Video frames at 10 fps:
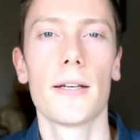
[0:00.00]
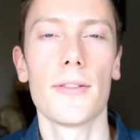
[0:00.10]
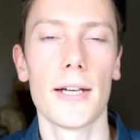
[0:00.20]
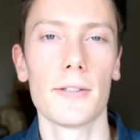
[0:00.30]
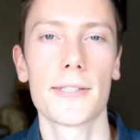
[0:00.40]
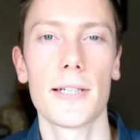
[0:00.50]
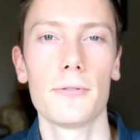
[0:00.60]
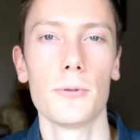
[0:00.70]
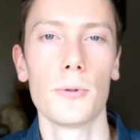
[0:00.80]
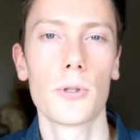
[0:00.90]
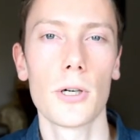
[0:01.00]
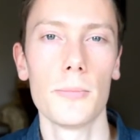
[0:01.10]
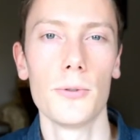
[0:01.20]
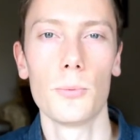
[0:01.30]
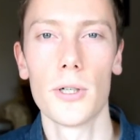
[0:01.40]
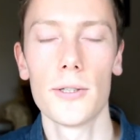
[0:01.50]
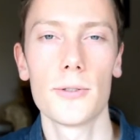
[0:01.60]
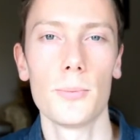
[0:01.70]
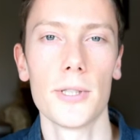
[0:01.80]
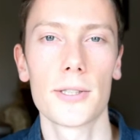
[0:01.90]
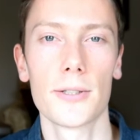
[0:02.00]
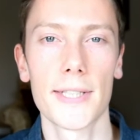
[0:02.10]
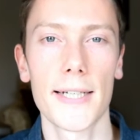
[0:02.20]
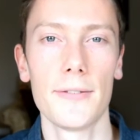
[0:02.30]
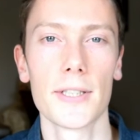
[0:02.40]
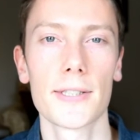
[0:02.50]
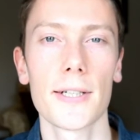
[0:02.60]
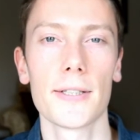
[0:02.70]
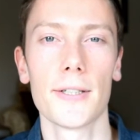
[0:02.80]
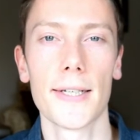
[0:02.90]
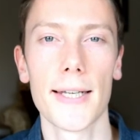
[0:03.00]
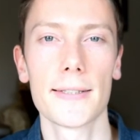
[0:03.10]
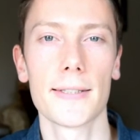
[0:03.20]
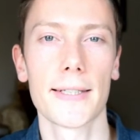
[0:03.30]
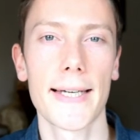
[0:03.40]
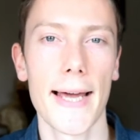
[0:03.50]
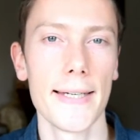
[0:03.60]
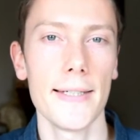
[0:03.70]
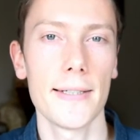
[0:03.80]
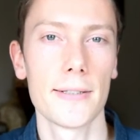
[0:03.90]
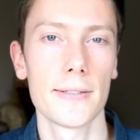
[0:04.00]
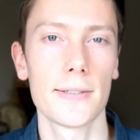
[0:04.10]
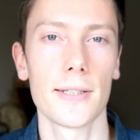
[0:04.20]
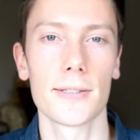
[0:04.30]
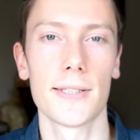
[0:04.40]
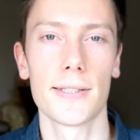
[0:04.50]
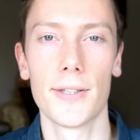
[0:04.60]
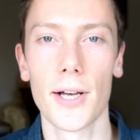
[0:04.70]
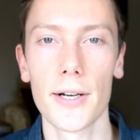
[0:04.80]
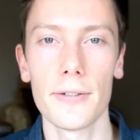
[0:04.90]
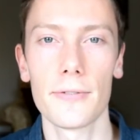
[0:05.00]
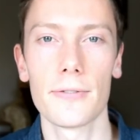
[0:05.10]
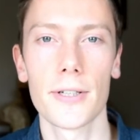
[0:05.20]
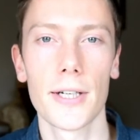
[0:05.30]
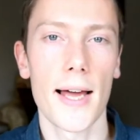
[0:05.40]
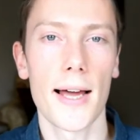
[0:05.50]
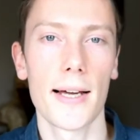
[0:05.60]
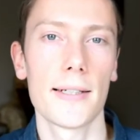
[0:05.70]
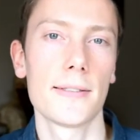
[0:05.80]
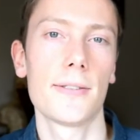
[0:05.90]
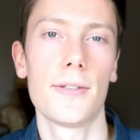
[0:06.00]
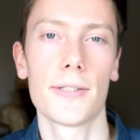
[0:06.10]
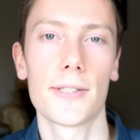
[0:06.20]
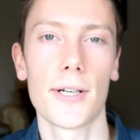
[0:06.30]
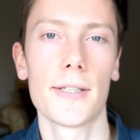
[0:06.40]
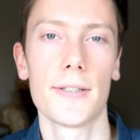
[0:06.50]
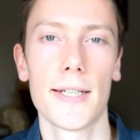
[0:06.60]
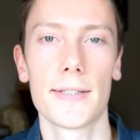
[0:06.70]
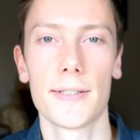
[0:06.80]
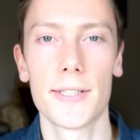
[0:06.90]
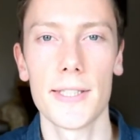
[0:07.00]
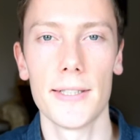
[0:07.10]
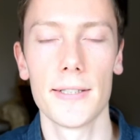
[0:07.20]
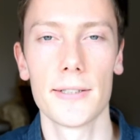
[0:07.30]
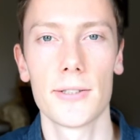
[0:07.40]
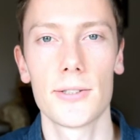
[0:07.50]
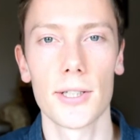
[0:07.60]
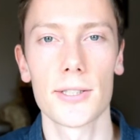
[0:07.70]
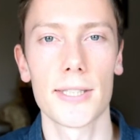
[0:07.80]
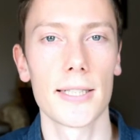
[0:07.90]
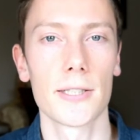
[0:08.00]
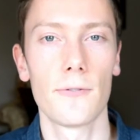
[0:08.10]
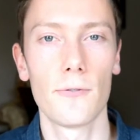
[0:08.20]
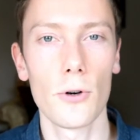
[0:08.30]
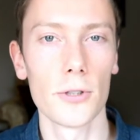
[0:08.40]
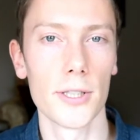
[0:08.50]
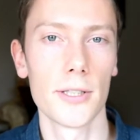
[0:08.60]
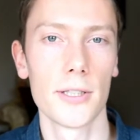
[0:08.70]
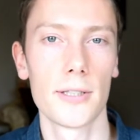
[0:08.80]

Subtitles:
There are several common words which contain the silent letter K, such as knife, and the silent letter G, such as foreign.